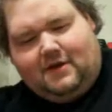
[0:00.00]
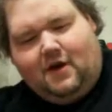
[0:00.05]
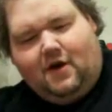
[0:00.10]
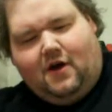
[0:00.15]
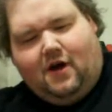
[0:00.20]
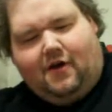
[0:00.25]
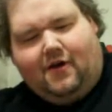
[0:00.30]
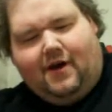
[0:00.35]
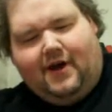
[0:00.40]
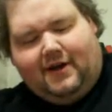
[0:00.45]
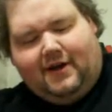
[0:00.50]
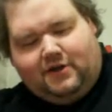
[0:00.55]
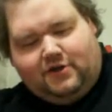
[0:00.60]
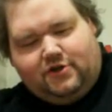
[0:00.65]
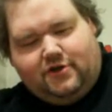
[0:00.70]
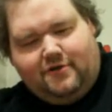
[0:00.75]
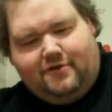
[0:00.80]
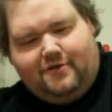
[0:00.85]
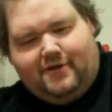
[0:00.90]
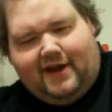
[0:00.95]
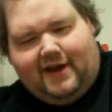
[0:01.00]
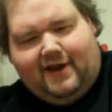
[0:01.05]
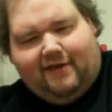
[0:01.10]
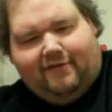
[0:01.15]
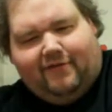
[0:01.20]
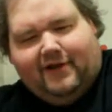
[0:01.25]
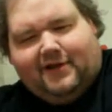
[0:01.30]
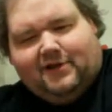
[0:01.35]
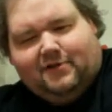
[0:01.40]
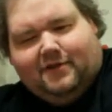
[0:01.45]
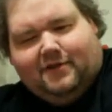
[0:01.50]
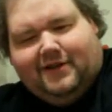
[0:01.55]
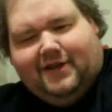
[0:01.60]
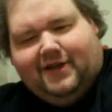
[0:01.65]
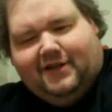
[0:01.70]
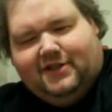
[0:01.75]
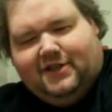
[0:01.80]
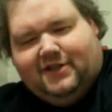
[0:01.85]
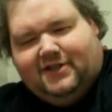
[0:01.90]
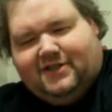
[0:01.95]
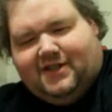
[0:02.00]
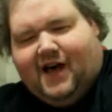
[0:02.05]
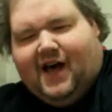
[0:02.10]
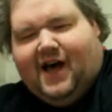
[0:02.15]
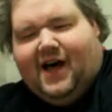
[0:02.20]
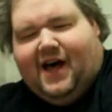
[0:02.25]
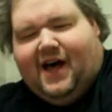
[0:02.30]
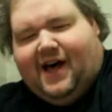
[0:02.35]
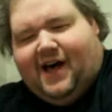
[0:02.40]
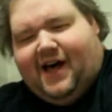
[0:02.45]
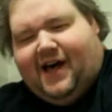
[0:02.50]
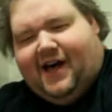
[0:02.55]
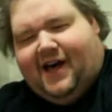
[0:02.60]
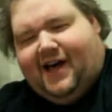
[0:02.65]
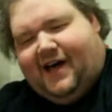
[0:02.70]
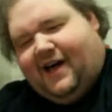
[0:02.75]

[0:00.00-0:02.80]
All right, two ineffectual dungeons. Uh, uh,